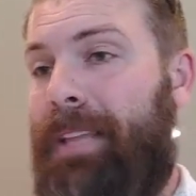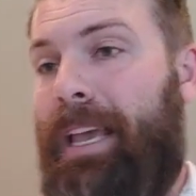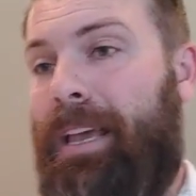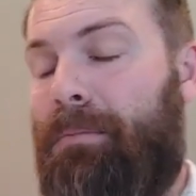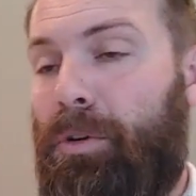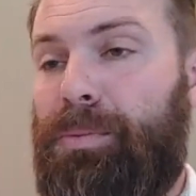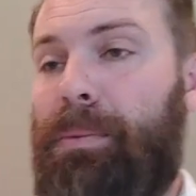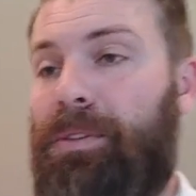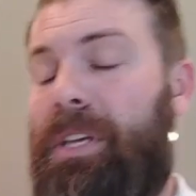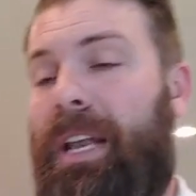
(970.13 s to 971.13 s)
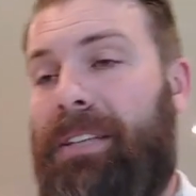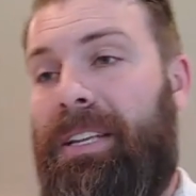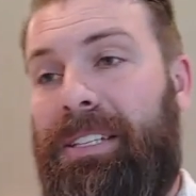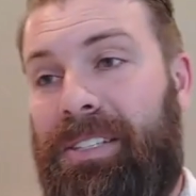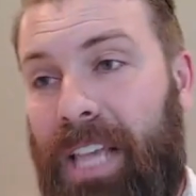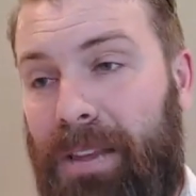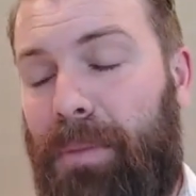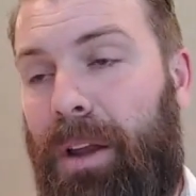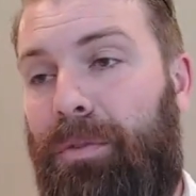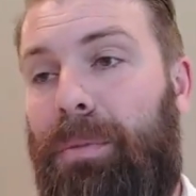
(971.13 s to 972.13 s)
And most people see it as an insane
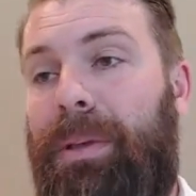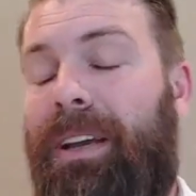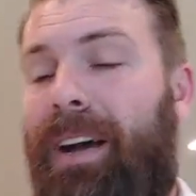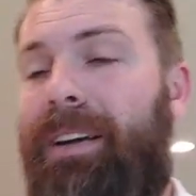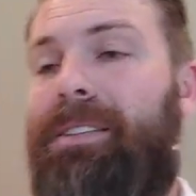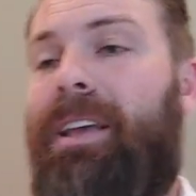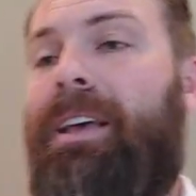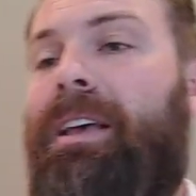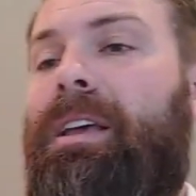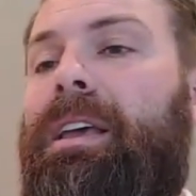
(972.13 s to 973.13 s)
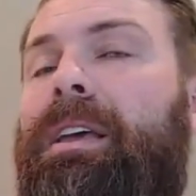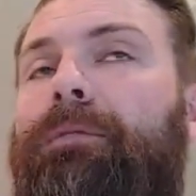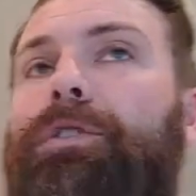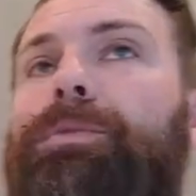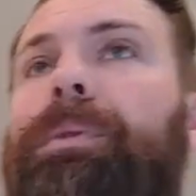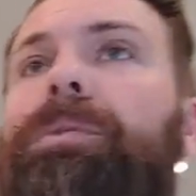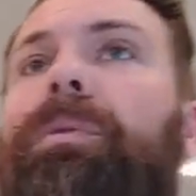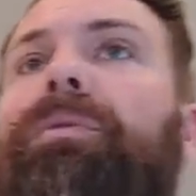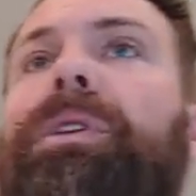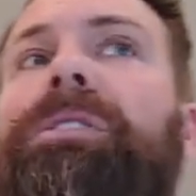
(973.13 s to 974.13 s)
benefit because first
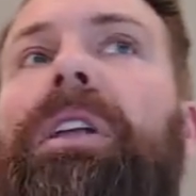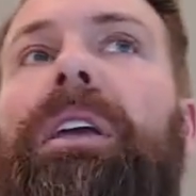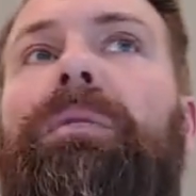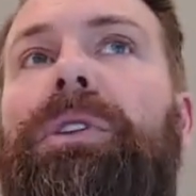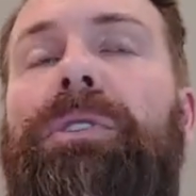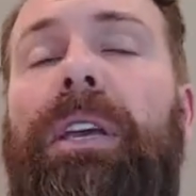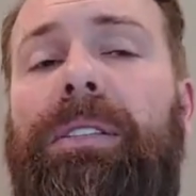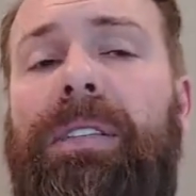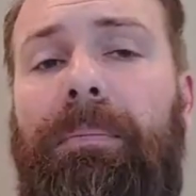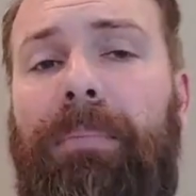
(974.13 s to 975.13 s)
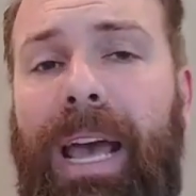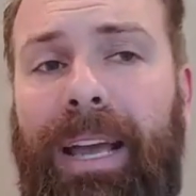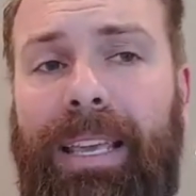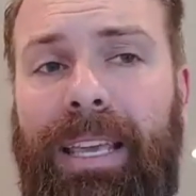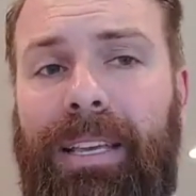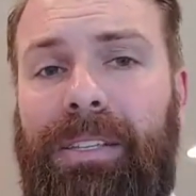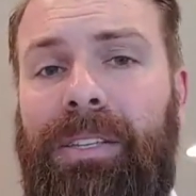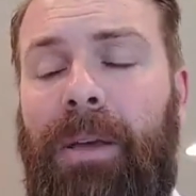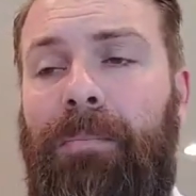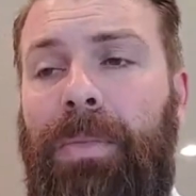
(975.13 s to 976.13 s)
principle reasoning, when you take a step back,
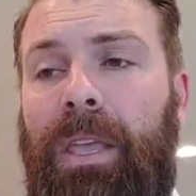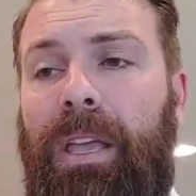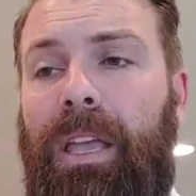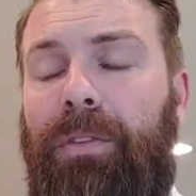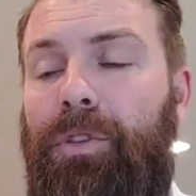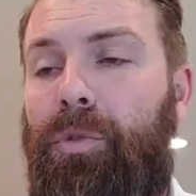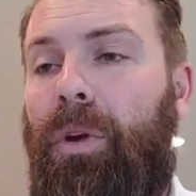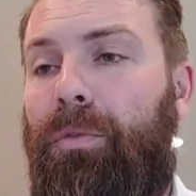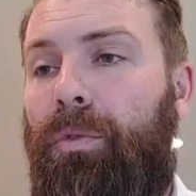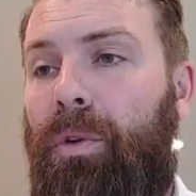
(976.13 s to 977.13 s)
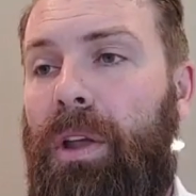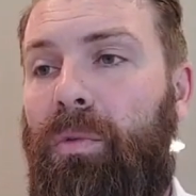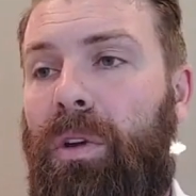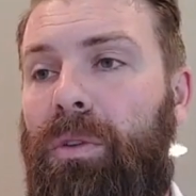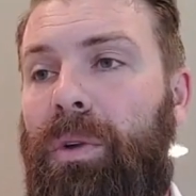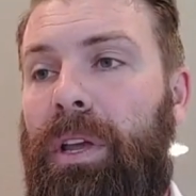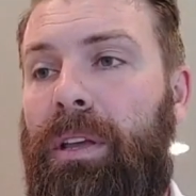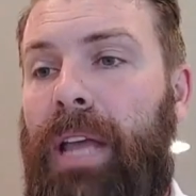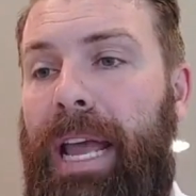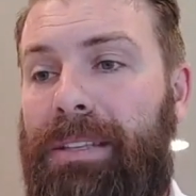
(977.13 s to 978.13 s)
is if you work a four day work
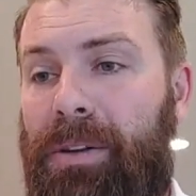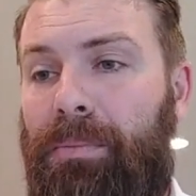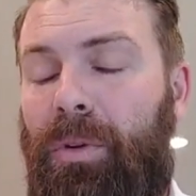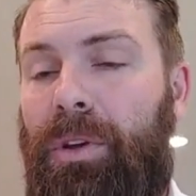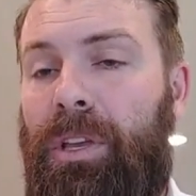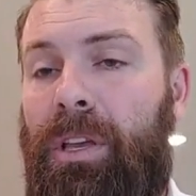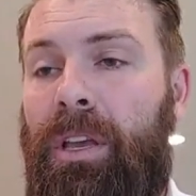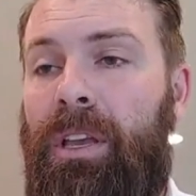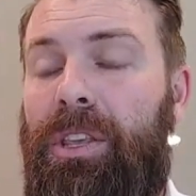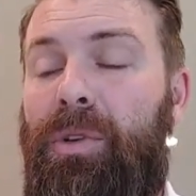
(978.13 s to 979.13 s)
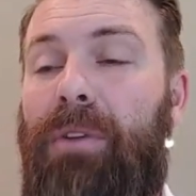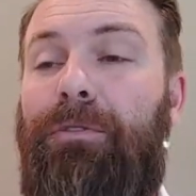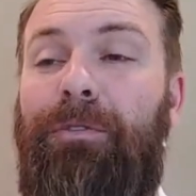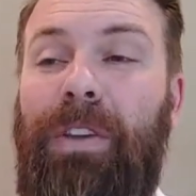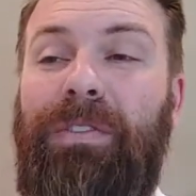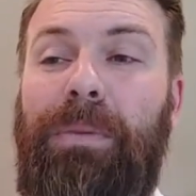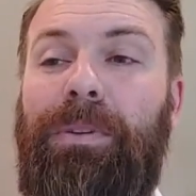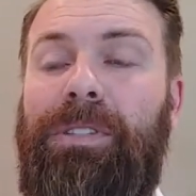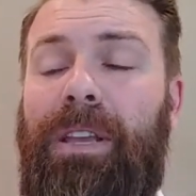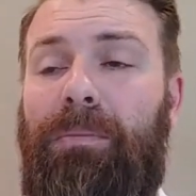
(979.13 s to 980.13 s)
week as an employee, you have
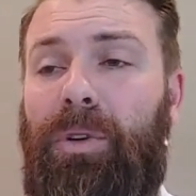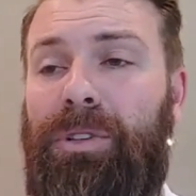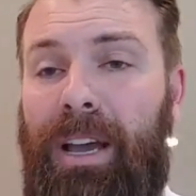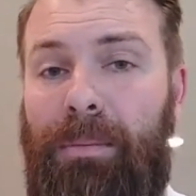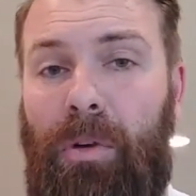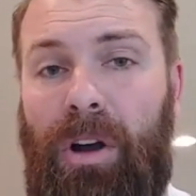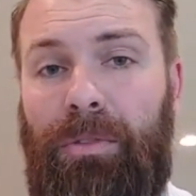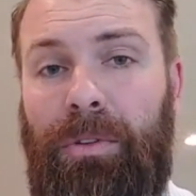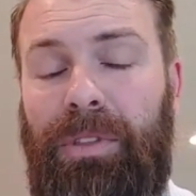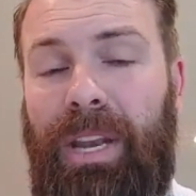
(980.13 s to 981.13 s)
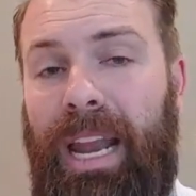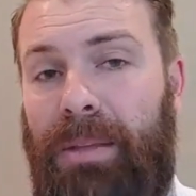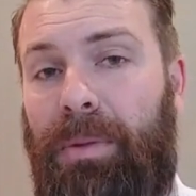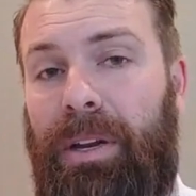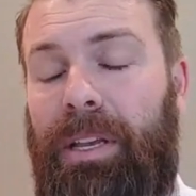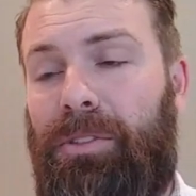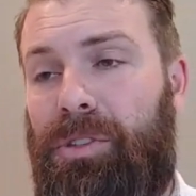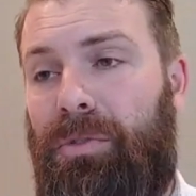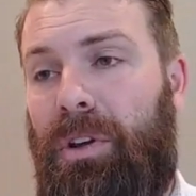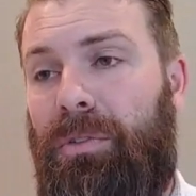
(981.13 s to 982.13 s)
50% more time off than anybody
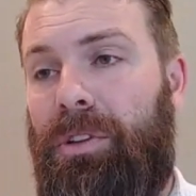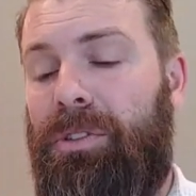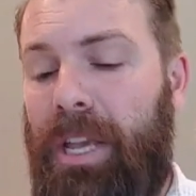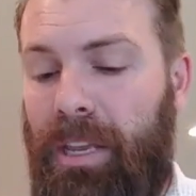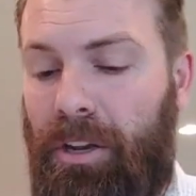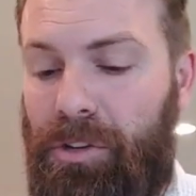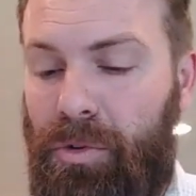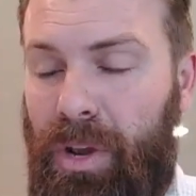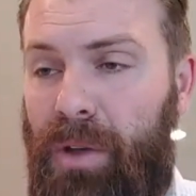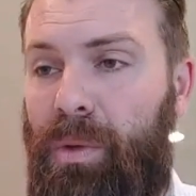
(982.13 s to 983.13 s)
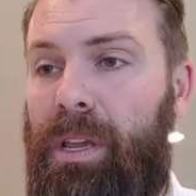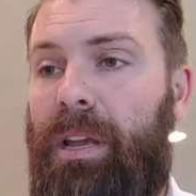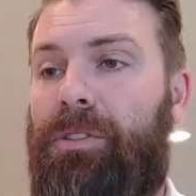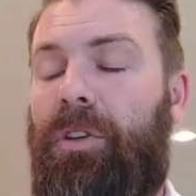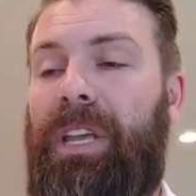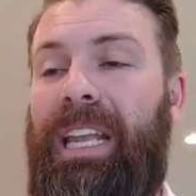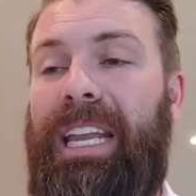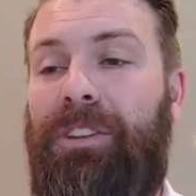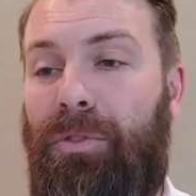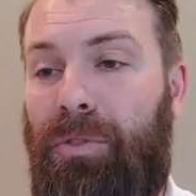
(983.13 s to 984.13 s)
else you know. You're taking a two day weekend, turning it
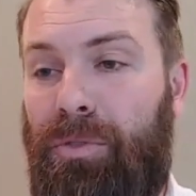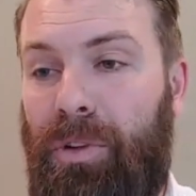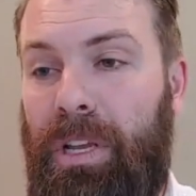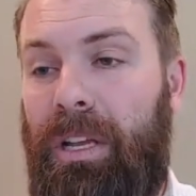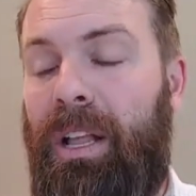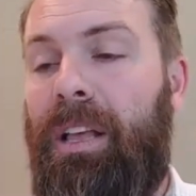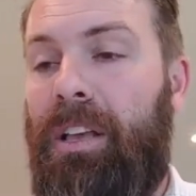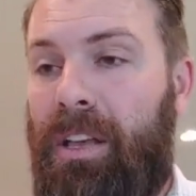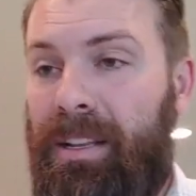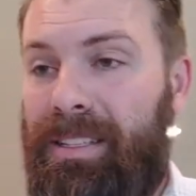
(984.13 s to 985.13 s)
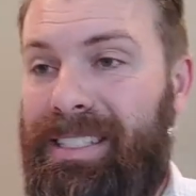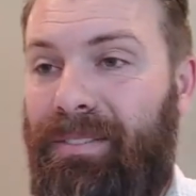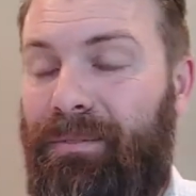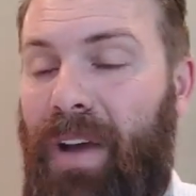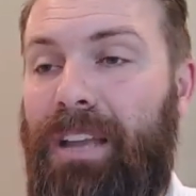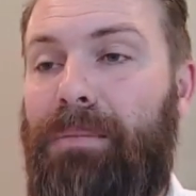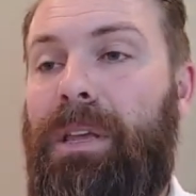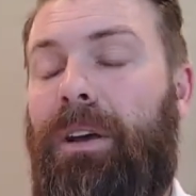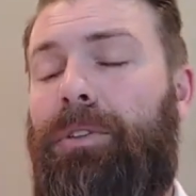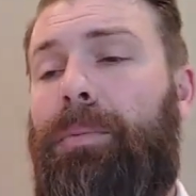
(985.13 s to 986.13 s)
into three. Find
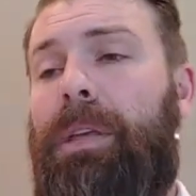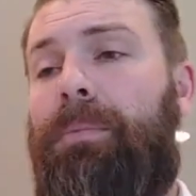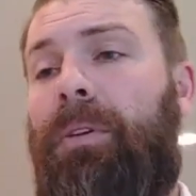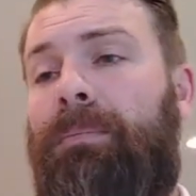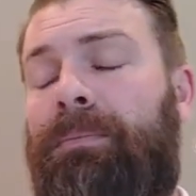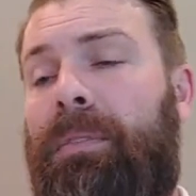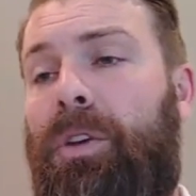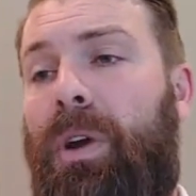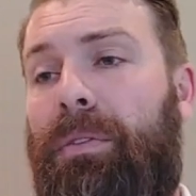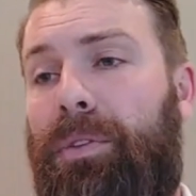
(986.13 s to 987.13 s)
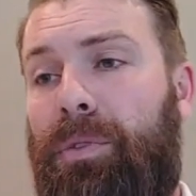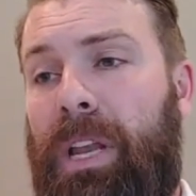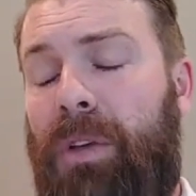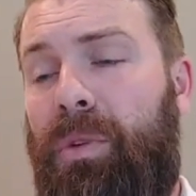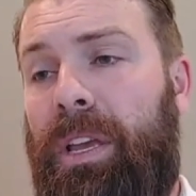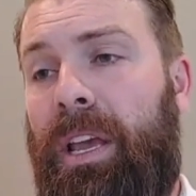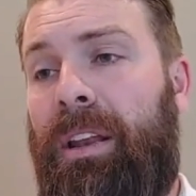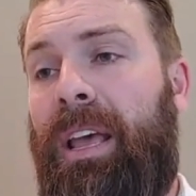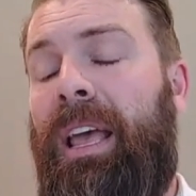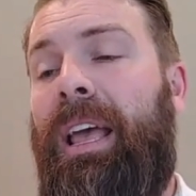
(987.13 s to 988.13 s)
me other people who have a three day
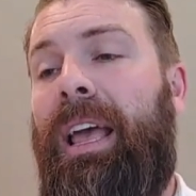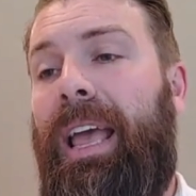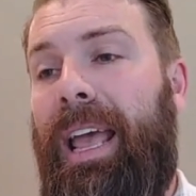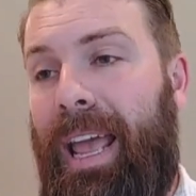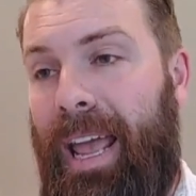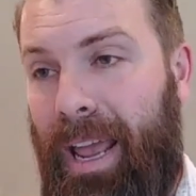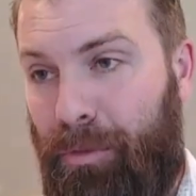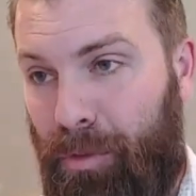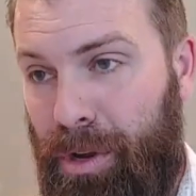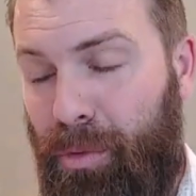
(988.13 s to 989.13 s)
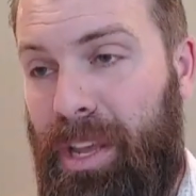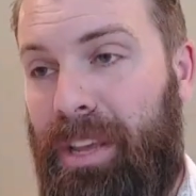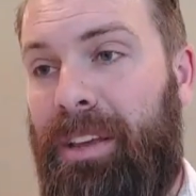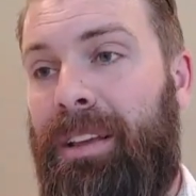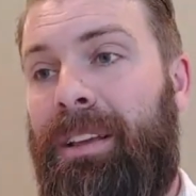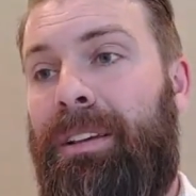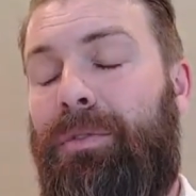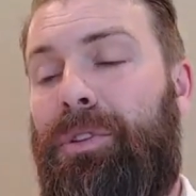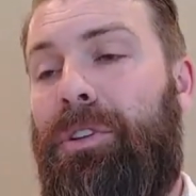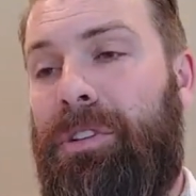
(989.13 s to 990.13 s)
weekend every week
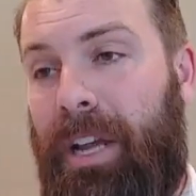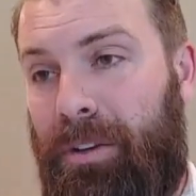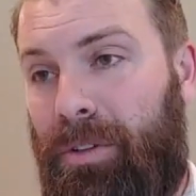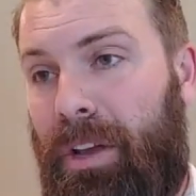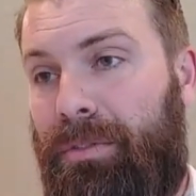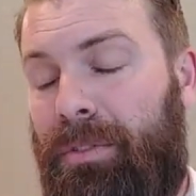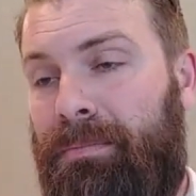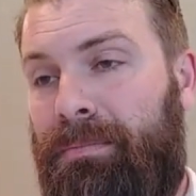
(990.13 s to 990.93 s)
for their entire life.